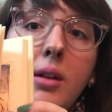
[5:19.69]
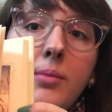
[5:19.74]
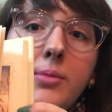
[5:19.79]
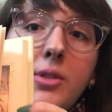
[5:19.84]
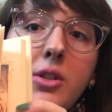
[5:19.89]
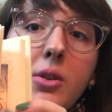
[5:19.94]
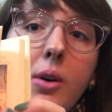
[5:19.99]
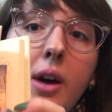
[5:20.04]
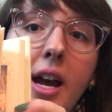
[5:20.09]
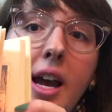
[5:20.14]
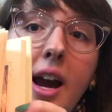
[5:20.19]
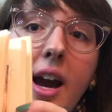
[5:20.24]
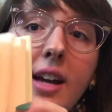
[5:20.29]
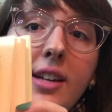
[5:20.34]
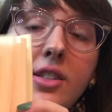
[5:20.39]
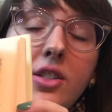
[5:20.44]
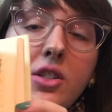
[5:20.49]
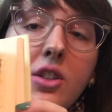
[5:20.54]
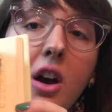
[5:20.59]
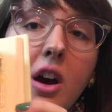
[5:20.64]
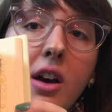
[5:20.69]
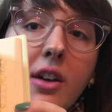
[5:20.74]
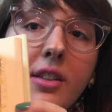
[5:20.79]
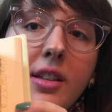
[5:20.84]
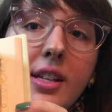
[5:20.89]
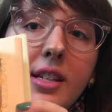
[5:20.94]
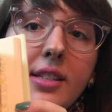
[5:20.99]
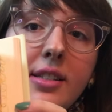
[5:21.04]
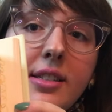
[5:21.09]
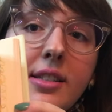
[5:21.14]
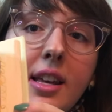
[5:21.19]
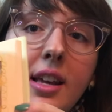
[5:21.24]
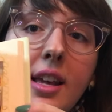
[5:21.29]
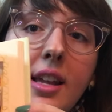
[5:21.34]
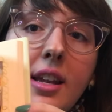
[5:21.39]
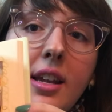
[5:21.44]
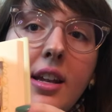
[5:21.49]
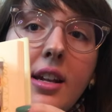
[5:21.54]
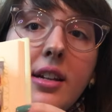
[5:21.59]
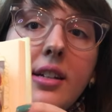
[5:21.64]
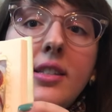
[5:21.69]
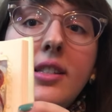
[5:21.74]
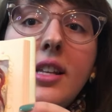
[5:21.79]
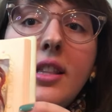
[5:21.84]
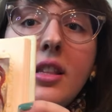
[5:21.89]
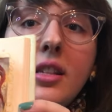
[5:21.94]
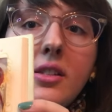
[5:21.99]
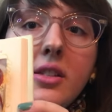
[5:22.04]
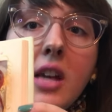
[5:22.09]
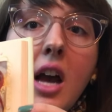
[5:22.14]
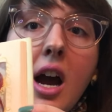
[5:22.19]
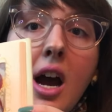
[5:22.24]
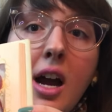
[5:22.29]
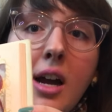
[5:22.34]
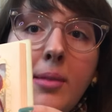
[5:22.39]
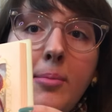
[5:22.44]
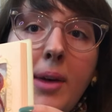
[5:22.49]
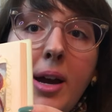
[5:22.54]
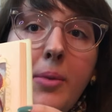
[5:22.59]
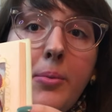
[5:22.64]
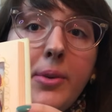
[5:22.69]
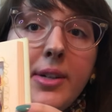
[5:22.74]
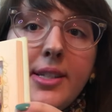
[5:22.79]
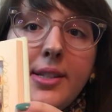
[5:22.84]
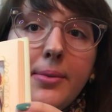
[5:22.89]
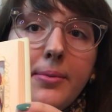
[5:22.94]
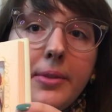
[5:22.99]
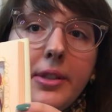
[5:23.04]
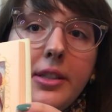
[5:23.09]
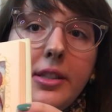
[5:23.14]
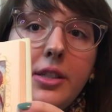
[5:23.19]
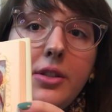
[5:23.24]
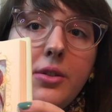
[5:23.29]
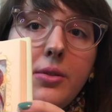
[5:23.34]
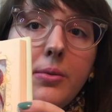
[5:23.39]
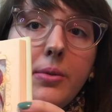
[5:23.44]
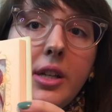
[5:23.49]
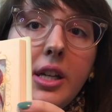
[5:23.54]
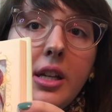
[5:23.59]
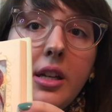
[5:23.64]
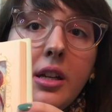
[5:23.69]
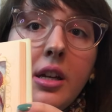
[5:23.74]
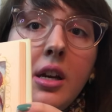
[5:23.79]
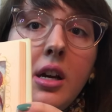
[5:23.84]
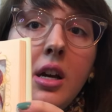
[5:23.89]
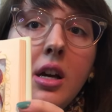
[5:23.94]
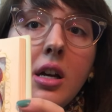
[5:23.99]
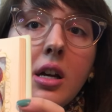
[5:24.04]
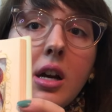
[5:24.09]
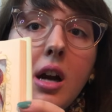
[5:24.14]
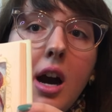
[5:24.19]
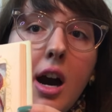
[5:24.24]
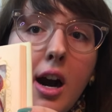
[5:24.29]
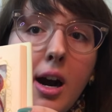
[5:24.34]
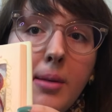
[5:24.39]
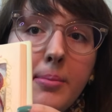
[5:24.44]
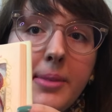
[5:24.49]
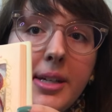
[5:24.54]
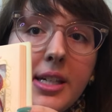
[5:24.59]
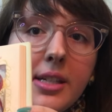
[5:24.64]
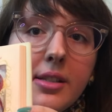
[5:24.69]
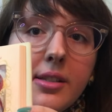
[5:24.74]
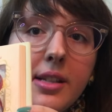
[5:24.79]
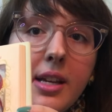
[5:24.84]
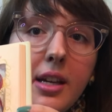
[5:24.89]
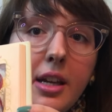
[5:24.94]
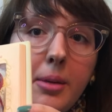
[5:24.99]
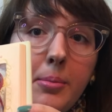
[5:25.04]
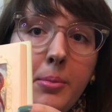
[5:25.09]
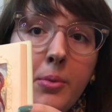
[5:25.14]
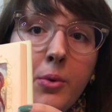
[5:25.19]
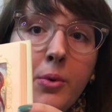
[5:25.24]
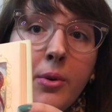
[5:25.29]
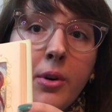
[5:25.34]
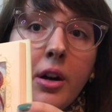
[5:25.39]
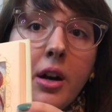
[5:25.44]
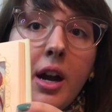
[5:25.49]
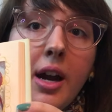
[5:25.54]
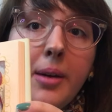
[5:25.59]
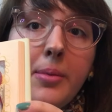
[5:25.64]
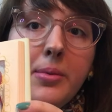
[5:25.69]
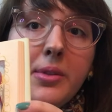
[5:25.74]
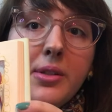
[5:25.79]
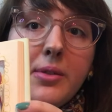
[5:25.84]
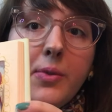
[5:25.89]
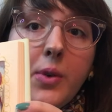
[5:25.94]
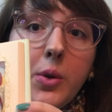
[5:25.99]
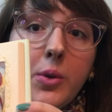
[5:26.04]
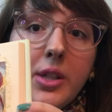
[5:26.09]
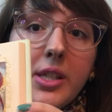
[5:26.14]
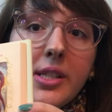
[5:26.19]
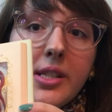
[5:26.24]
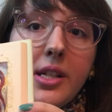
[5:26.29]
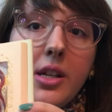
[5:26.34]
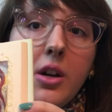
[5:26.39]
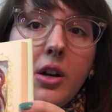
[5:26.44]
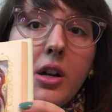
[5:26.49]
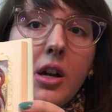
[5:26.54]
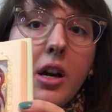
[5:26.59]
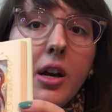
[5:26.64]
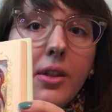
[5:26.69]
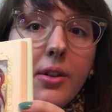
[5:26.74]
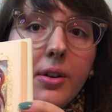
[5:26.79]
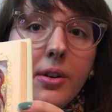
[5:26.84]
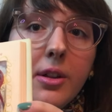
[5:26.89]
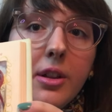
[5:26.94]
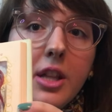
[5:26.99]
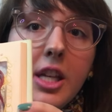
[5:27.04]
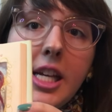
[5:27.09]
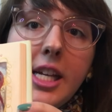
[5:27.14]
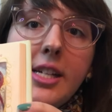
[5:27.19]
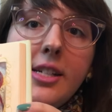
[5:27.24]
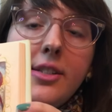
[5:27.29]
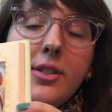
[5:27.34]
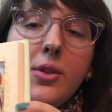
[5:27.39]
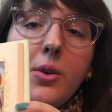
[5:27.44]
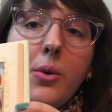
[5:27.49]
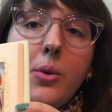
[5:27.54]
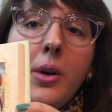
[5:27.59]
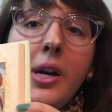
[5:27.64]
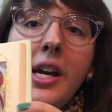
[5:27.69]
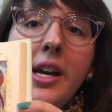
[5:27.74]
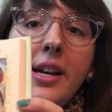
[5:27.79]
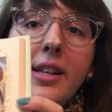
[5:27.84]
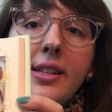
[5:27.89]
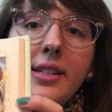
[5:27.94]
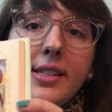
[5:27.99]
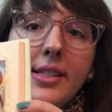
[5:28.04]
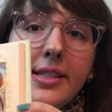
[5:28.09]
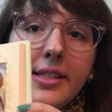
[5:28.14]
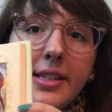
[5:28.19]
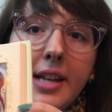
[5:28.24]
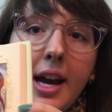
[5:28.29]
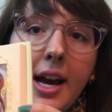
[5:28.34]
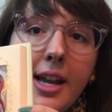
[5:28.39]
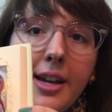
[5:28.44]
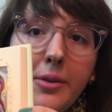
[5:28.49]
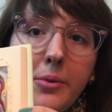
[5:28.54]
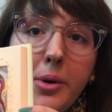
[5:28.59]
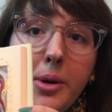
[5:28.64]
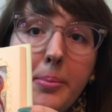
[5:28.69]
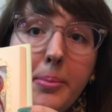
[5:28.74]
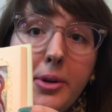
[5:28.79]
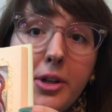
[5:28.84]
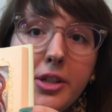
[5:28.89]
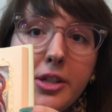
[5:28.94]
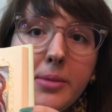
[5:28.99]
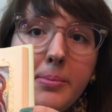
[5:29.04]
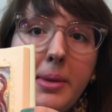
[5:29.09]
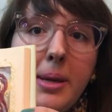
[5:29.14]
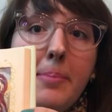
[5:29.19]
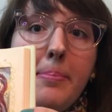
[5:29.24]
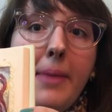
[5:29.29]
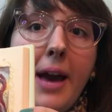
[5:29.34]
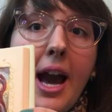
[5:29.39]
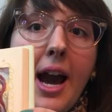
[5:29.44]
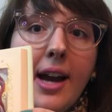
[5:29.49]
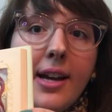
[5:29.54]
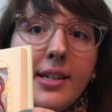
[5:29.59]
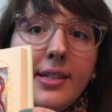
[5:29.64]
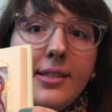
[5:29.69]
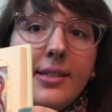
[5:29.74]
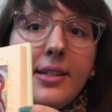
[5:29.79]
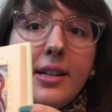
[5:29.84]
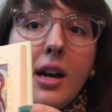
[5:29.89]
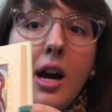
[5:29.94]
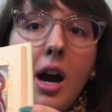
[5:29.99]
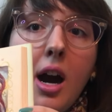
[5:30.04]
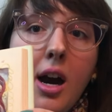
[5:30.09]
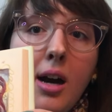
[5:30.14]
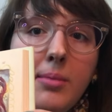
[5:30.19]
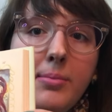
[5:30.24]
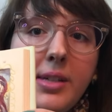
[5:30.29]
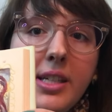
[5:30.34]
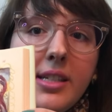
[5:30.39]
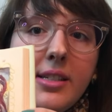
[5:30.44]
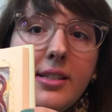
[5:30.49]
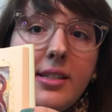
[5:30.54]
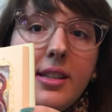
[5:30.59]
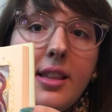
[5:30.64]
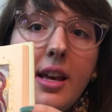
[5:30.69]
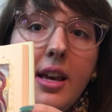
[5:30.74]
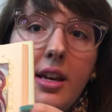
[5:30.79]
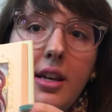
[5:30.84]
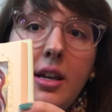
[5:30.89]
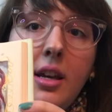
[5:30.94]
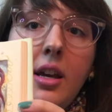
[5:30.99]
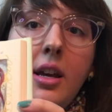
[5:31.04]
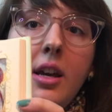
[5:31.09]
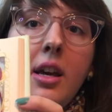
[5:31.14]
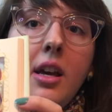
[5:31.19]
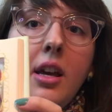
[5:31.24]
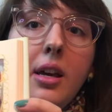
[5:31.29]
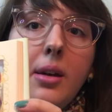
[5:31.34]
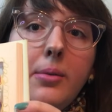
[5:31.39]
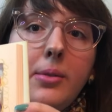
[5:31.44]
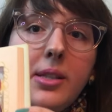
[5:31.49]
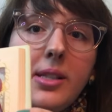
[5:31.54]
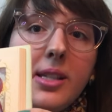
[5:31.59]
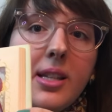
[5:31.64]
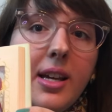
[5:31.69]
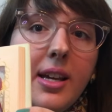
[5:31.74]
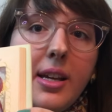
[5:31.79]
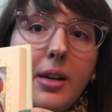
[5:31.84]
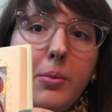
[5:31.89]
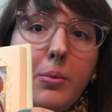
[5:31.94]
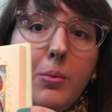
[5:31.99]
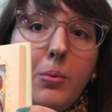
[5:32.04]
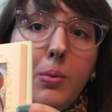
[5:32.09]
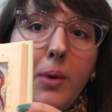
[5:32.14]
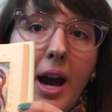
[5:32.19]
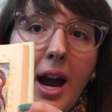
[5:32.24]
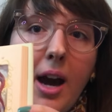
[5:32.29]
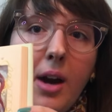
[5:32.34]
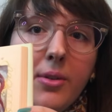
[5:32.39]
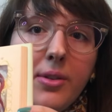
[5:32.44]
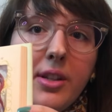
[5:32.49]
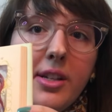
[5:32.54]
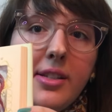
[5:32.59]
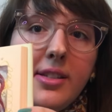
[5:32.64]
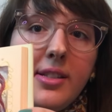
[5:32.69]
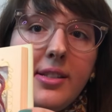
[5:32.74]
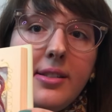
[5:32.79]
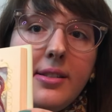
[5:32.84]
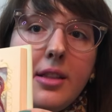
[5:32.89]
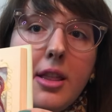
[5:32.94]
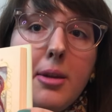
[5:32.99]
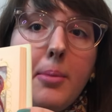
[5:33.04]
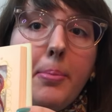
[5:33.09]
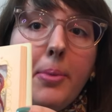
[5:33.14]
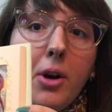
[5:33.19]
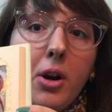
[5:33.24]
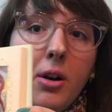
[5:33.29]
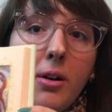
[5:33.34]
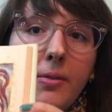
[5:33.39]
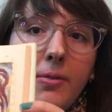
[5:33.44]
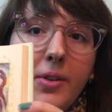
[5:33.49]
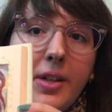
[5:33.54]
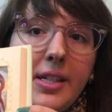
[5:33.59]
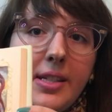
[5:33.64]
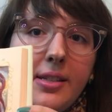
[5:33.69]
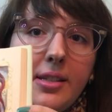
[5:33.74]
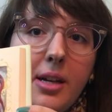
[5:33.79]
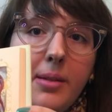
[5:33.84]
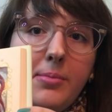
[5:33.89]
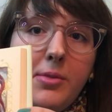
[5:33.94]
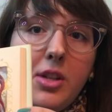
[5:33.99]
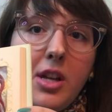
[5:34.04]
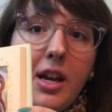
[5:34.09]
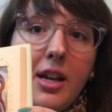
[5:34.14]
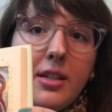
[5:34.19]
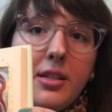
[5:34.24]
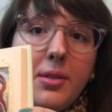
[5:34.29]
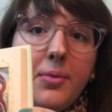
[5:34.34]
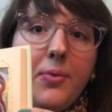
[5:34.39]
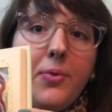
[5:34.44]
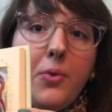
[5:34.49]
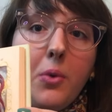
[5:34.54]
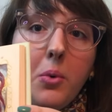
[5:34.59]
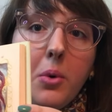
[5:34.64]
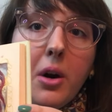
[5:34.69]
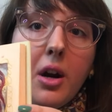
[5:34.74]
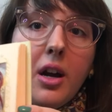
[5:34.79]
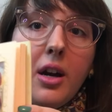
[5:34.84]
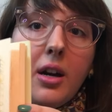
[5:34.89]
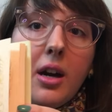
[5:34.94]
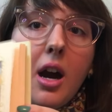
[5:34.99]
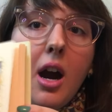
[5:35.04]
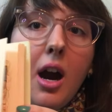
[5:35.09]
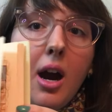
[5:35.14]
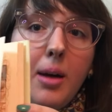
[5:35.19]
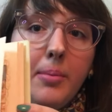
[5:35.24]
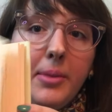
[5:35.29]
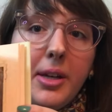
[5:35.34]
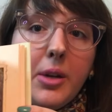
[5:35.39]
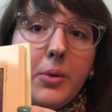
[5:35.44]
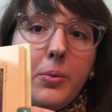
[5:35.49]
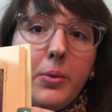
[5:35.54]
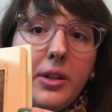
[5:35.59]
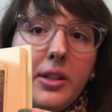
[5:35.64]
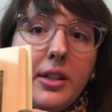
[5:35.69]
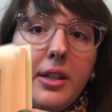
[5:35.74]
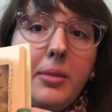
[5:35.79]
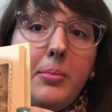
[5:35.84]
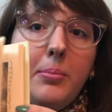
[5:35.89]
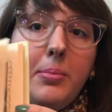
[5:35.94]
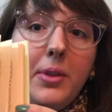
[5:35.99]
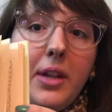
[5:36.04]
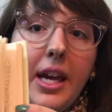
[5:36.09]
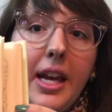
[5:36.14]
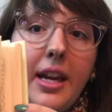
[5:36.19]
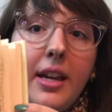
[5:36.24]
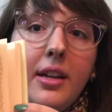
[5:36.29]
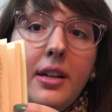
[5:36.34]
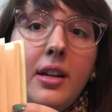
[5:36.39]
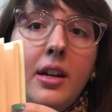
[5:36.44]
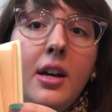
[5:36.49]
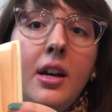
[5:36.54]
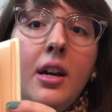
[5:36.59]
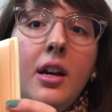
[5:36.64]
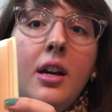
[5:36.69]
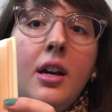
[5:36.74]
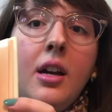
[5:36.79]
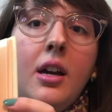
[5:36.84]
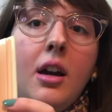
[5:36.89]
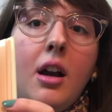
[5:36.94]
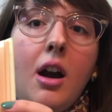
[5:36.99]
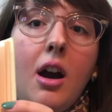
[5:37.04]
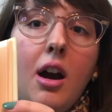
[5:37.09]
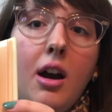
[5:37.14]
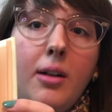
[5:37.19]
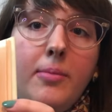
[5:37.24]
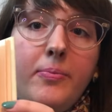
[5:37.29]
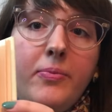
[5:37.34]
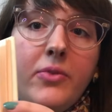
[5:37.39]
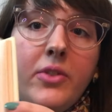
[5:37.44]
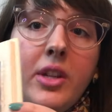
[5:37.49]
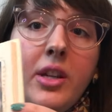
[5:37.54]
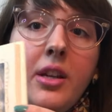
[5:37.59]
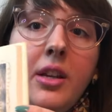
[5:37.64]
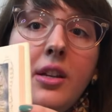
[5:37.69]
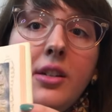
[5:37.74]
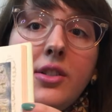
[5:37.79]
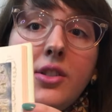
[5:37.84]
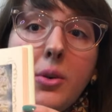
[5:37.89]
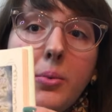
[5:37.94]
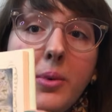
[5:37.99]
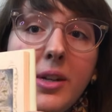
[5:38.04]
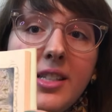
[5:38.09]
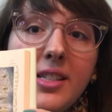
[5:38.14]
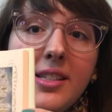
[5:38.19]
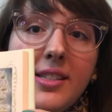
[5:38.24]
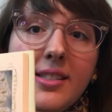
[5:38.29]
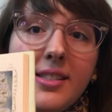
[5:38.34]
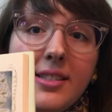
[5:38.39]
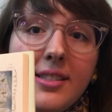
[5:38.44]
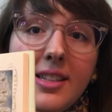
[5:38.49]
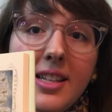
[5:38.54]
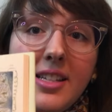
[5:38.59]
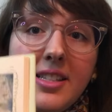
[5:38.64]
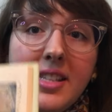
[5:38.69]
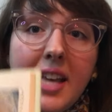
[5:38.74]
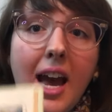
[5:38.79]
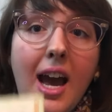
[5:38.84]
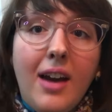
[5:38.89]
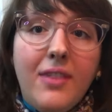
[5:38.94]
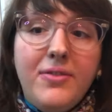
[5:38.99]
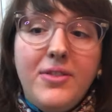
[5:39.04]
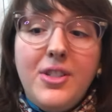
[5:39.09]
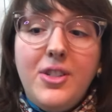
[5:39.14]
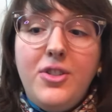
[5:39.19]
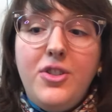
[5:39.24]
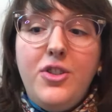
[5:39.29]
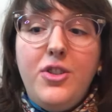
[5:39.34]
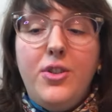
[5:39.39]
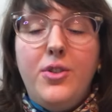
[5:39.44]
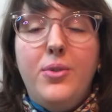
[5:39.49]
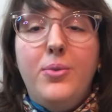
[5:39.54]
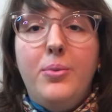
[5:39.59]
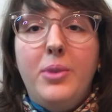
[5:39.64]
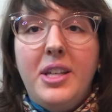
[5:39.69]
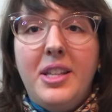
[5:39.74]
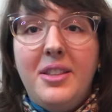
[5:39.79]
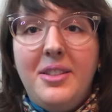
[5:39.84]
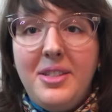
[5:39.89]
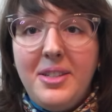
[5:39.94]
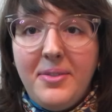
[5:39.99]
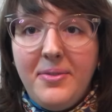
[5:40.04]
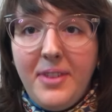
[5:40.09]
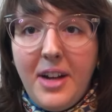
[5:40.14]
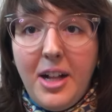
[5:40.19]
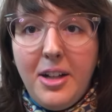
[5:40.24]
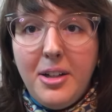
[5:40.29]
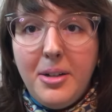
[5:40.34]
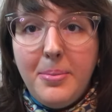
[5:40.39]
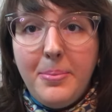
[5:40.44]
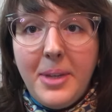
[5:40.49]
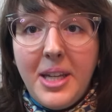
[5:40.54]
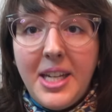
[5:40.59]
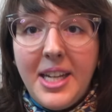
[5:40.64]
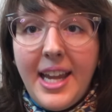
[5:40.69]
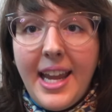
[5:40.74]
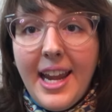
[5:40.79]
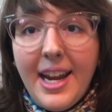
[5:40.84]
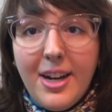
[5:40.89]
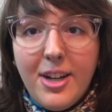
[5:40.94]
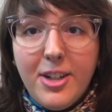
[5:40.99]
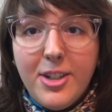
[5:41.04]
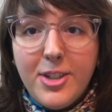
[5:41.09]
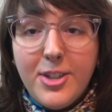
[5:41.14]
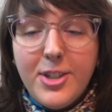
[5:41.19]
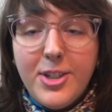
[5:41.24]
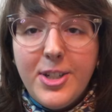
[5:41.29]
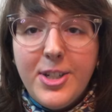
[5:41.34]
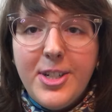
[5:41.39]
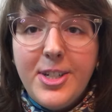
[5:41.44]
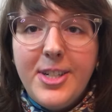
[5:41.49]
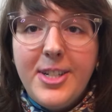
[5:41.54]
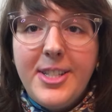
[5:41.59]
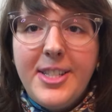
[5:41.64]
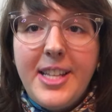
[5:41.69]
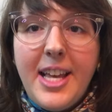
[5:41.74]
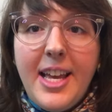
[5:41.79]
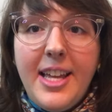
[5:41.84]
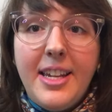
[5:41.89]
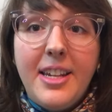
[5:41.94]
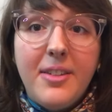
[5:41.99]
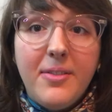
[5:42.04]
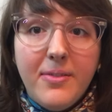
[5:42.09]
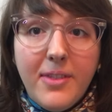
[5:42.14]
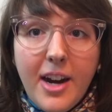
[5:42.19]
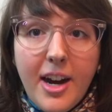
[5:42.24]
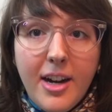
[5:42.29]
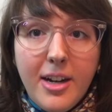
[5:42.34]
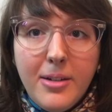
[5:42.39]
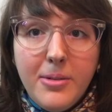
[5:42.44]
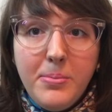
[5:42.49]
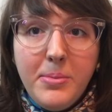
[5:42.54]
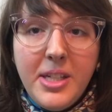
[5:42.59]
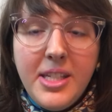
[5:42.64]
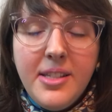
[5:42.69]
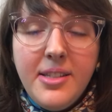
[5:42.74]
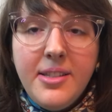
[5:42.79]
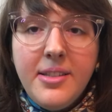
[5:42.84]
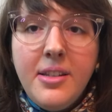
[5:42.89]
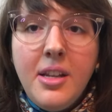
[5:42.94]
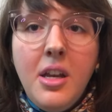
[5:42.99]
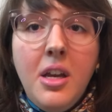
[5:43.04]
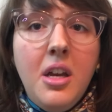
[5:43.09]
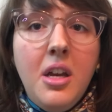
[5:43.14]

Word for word: So I saw this, and because at the time I wasn't really doing comics anymore, I was focusing on other things, so this is kind of what pushed me back into comics, that it was like, wow, this is the perfect subject for a comic, William Blake. So what does this have to do with developing characters and environments?